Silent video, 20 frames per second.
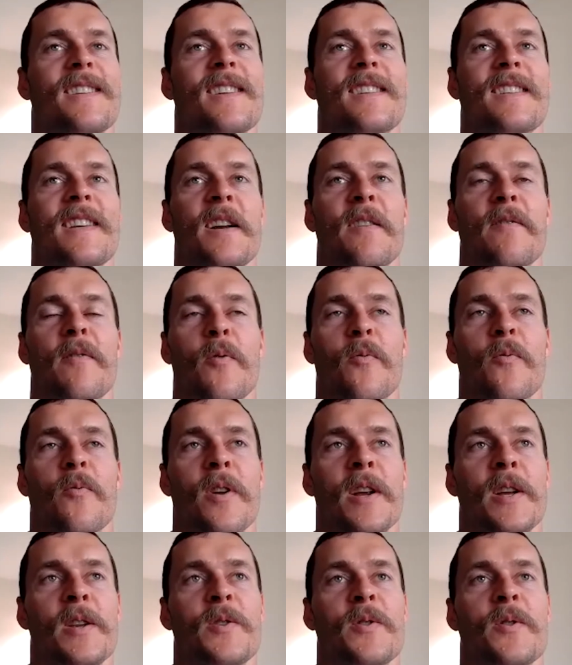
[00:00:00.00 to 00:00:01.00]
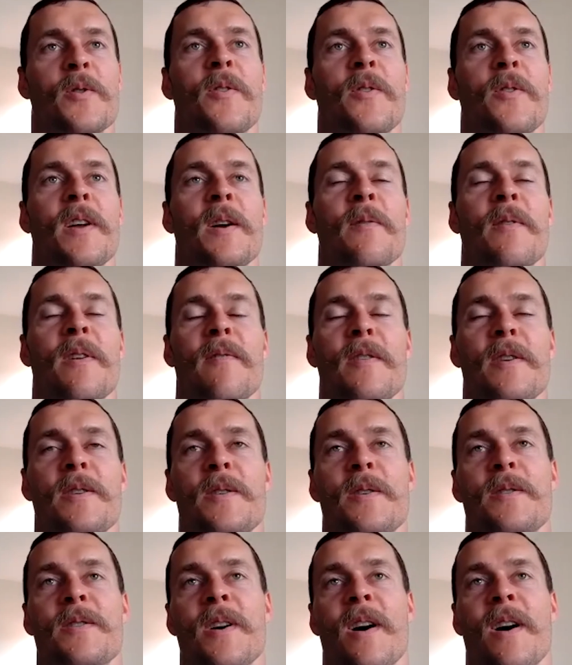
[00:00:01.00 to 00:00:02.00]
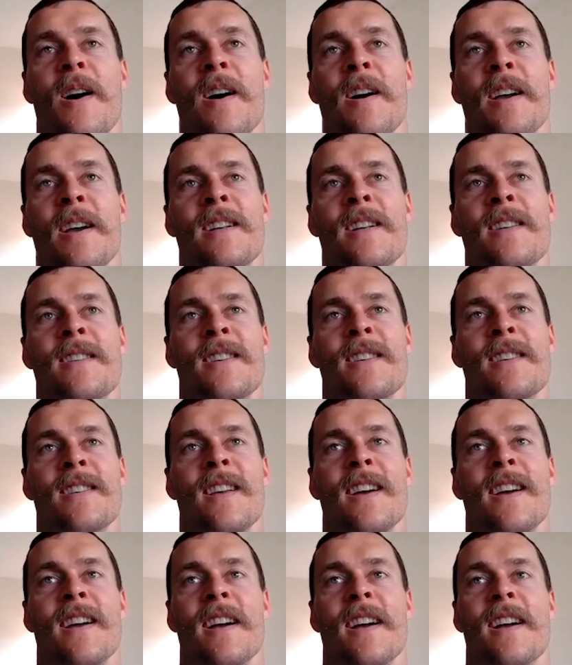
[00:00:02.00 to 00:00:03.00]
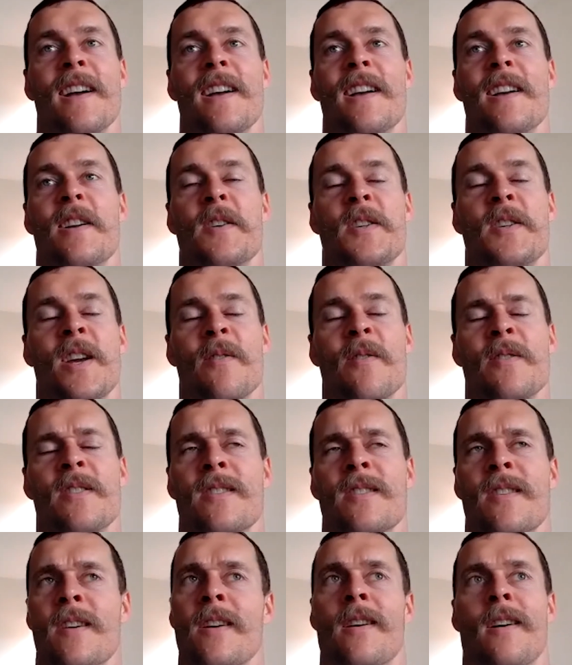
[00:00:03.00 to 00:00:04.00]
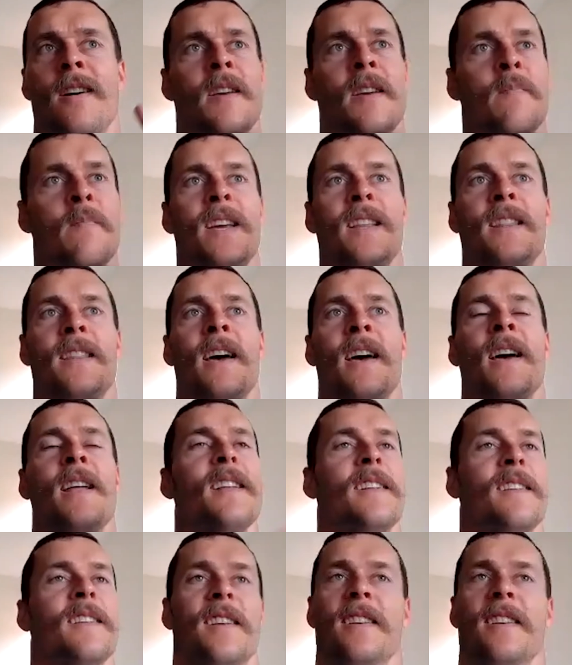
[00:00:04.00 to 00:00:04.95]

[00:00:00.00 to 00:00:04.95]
this kind of a running true thing whenever you two talk, and it's just like Sherry's just like, I can make that.